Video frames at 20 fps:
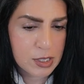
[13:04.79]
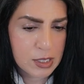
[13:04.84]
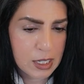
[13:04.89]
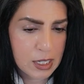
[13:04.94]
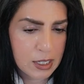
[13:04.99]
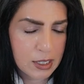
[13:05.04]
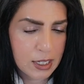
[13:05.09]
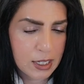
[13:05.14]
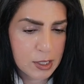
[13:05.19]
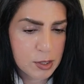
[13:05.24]

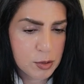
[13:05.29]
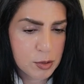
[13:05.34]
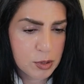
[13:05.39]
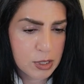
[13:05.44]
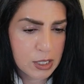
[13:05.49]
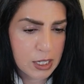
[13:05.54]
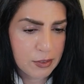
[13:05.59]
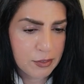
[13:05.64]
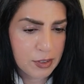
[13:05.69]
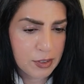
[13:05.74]
And next to
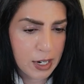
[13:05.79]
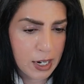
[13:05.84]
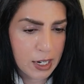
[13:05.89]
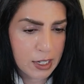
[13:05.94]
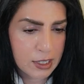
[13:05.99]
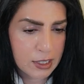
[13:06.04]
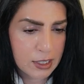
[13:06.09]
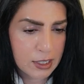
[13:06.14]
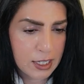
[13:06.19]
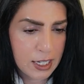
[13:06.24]
GraphRAG,
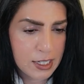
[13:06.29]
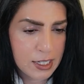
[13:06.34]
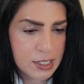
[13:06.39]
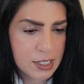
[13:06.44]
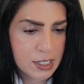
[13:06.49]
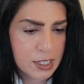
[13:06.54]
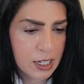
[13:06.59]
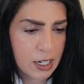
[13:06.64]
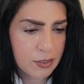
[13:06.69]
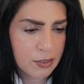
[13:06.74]

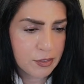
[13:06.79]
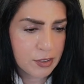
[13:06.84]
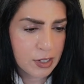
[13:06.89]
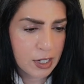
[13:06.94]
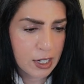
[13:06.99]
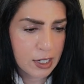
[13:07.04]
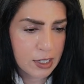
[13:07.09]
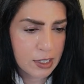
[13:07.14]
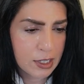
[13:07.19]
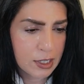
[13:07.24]
lazy
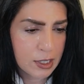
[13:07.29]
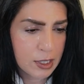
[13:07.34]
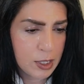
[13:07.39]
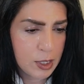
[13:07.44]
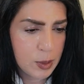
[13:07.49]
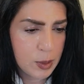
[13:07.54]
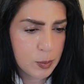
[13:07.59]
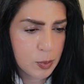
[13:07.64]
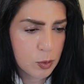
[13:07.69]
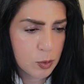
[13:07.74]
GraphRAG,
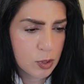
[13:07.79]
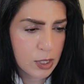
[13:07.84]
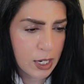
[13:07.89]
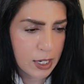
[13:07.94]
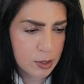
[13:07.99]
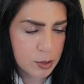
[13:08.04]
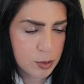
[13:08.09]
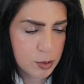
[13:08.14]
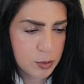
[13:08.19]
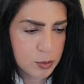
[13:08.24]

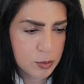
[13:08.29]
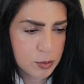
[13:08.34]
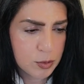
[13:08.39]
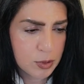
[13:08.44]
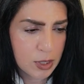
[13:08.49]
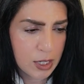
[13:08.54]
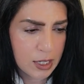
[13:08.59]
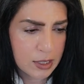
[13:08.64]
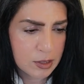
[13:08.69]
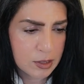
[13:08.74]

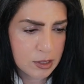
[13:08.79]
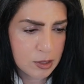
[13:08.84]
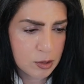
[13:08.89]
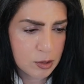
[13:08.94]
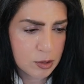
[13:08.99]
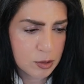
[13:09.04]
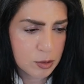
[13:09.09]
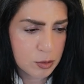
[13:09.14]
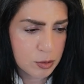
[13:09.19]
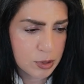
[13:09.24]
HippoRAG2, and
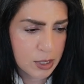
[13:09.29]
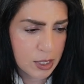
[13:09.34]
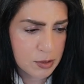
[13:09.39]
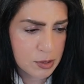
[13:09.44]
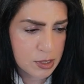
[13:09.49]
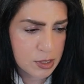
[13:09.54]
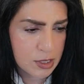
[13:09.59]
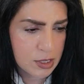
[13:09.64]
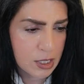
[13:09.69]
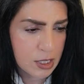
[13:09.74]
in
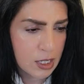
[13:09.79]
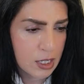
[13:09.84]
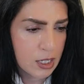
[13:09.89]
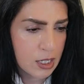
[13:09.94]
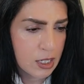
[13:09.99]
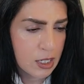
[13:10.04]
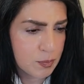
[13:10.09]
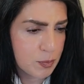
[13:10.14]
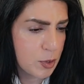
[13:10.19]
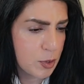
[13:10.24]

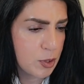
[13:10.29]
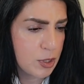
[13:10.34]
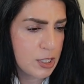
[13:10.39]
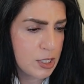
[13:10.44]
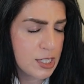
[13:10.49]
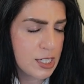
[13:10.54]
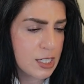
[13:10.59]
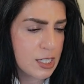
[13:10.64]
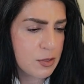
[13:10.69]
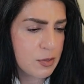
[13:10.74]

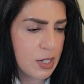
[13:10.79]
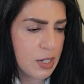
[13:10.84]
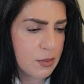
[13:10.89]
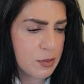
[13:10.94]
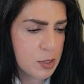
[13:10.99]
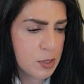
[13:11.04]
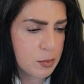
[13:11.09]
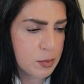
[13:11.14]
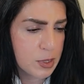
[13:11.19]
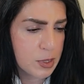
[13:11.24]
2026, we have
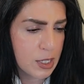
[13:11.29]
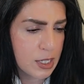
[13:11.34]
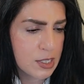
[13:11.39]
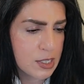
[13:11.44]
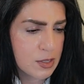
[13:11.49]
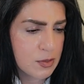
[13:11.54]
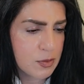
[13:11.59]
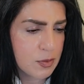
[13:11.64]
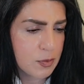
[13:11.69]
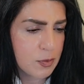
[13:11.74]
some
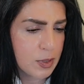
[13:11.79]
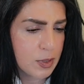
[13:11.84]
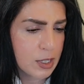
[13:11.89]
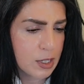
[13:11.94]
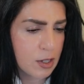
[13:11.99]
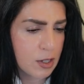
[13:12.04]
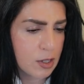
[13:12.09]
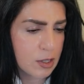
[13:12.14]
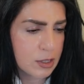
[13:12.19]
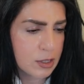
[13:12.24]
trends
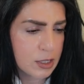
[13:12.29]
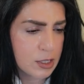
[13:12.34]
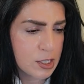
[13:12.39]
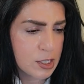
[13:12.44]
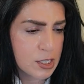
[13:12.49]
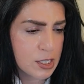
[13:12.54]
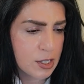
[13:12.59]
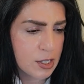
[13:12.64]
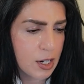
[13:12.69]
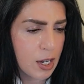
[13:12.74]
where
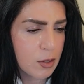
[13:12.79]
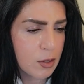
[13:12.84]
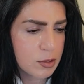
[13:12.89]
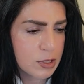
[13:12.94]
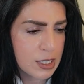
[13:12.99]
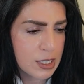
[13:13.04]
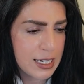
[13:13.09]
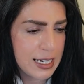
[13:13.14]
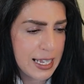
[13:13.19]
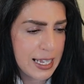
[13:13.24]
it's around
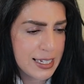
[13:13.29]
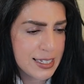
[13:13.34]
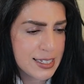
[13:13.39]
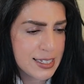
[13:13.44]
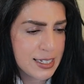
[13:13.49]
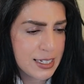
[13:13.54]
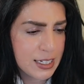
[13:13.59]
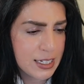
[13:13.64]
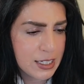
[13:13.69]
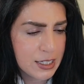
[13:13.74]

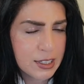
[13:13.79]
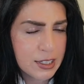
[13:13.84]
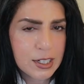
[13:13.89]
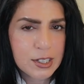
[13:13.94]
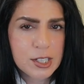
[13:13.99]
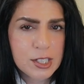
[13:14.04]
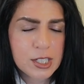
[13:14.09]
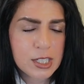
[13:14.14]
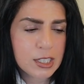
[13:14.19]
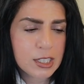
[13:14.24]
lazy
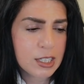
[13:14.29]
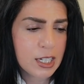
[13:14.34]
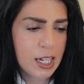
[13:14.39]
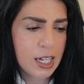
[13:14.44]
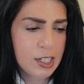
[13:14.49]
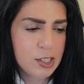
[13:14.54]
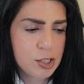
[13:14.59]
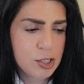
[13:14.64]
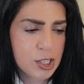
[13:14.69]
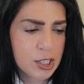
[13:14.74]
indexing,
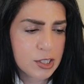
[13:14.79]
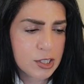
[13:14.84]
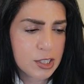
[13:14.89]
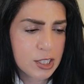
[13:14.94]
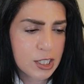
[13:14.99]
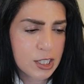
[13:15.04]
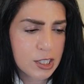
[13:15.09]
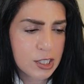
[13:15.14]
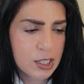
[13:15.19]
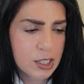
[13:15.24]

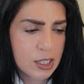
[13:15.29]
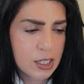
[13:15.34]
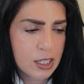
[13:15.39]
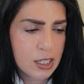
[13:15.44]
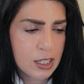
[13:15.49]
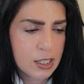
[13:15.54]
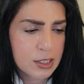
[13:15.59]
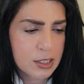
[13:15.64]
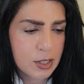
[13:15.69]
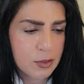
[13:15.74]
agentic
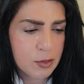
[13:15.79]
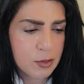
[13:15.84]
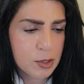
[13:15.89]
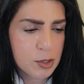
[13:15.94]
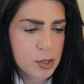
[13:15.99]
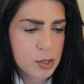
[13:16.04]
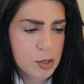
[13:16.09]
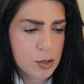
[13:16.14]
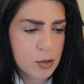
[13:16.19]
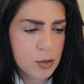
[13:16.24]

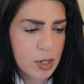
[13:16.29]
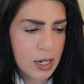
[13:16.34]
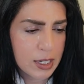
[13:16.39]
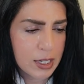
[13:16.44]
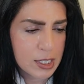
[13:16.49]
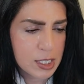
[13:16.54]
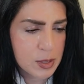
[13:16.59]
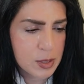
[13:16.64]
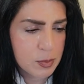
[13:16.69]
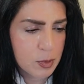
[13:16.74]
traversal,
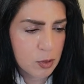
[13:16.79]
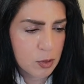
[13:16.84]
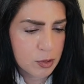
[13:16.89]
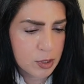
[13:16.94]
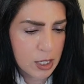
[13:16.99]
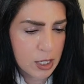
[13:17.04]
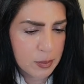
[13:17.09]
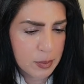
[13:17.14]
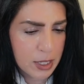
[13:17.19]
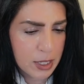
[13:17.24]
and small
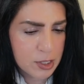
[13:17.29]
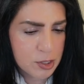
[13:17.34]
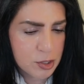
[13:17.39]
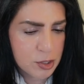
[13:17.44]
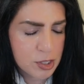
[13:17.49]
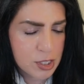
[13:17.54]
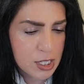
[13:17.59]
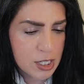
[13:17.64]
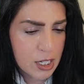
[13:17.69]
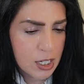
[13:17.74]
type
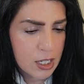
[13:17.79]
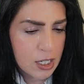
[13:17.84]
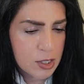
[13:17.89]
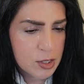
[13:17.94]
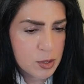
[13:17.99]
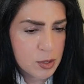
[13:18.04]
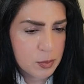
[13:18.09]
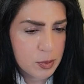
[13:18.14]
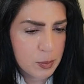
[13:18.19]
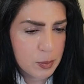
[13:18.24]
edges.
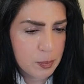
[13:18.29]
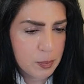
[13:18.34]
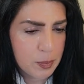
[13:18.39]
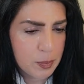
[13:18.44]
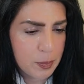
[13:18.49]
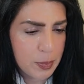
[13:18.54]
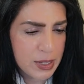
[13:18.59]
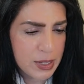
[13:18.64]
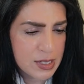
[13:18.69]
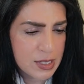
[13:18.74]
So we
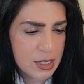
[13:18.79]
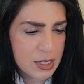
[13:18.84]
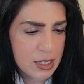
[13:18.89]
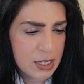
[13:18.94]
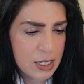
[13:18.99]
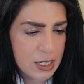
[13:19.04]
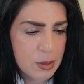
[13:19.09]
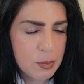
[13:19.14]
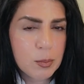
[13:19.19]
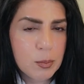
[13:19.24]

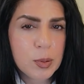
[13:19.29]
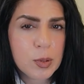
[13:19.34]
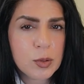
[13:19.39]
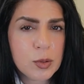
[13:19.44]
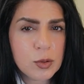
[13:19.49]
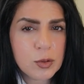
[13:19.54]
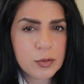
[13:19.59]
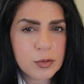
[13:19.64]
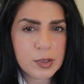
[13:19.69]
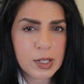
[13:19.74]
basically
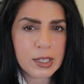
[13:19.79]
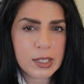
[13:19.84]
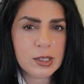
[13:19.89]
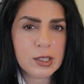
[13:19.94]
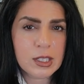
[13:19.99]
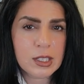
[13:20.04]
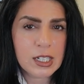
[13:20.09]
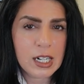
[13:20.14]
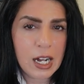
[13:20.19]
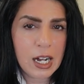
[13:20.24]
improve
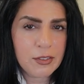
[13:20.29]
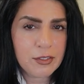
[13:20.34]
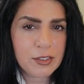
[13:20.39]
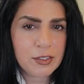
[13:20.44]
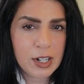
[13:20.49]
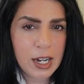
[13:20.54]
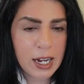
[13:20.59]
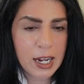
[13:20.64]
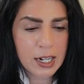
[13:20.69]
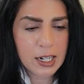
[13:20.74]
that
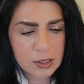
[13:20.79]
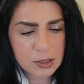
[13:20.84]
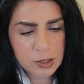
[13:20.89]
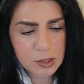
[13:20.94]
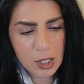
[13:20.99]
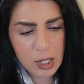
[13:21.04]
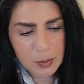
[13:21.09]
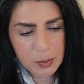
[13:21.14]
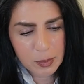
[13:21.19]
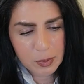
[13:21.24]
GraphRAG
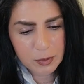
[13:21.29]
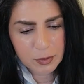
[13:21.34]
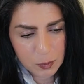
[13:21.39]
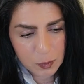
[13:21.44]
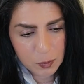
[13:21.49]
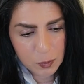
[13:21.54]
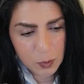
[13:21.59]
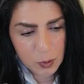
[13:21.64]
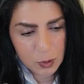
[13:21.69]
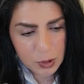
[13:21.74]
type of
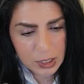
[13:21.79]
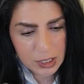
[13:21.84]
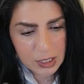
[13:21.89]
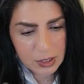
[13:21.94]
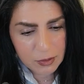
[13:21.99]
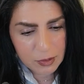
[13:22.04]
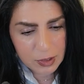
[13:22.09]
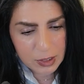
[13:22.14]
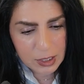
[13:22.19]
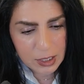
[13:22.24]
working
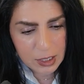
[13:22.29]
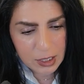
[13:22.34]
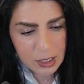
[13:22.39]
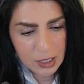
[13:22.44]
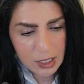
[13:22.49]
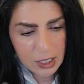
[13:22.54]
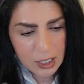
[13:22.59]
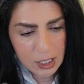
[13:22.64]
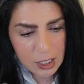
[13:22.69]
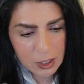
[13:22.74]
with the
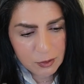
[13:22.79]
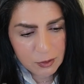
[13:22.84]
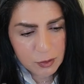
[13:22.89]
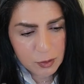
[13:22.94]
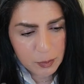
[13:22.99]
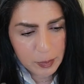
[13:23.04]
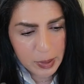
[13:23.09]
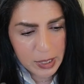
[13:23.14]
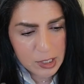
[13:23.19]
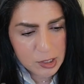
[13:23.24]

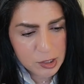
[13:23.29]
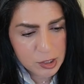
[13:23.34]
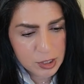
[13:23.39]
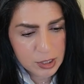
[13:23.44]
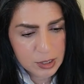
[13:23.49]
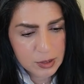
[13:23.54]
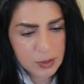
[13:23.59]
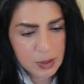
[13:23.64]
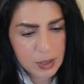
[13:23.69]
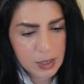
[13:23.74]

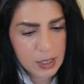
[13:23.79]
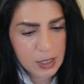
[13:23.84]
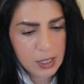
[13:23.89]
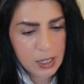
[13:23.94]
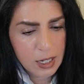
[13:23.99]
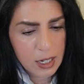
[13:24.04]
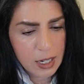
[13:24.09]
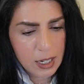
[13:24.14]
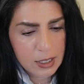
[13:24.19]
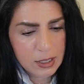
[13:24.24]
information.
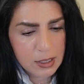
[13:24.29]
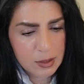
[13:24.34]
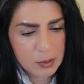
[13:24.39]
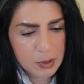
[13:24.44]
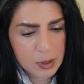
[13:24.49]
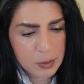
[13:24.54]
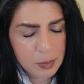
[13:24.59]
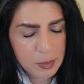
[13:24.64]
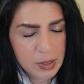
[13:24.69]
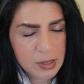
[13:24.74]
And
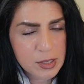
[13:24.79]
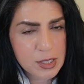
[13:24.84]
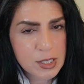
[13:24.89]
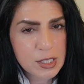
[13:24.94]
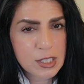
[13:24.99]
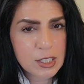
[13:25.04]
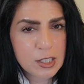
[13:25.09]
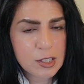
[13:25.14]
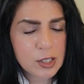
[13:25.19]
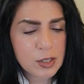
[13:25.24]
the
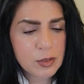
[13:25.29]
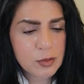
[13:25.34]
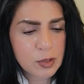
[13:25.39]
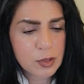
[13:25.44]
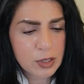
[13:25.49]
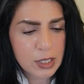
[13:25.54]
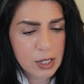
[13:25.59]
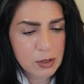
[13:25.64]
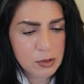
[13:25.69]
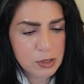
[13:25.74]
best retrieval
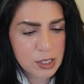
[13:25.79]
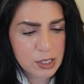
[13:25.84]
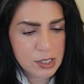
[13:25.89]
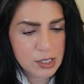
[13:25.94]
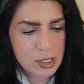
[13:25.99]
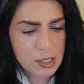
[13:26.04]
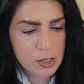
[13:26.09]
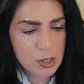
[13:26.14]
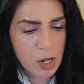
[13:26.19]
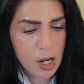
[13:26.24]
nowadays
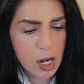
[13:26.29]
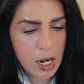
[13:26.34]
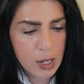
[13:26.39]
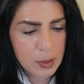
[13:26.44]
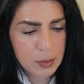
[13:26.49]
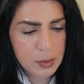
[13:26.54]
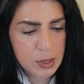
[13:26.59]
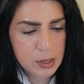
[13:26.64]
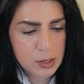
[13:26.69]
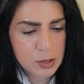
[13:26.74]
is
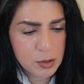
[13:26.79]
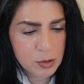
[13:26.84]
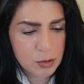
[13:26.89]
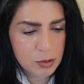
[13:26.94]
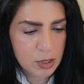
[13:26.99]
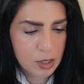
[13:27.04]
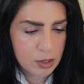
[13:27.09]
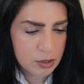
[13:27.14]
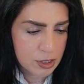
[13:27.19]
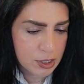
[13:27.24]
hybrid, so
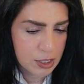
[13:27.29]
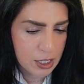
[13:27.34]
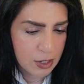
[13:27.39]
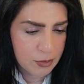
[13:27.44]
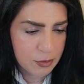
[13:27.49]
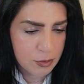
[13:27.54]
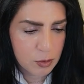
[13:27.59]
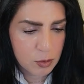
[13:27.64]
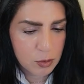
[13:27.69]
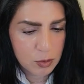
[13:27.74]
not
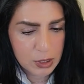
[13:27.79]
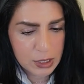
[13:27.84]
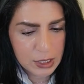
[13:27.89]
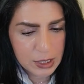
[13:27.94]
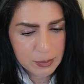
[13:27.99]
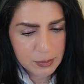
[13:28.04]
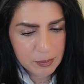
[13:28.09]
graph only.